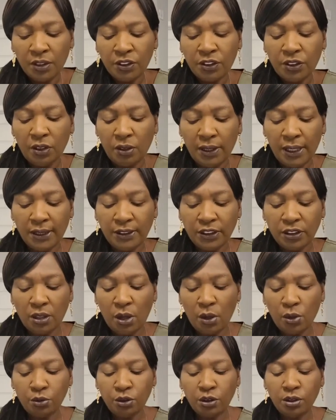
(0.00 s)
So let's
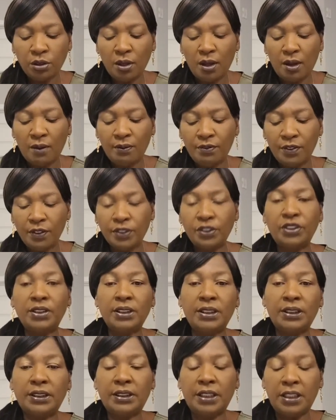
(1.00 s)
go to um, verse
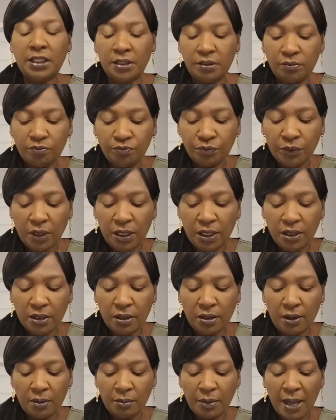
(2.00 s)
16
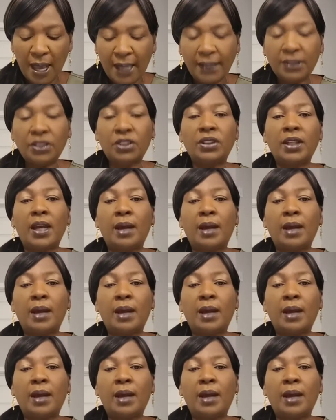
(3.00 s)
in um, Acts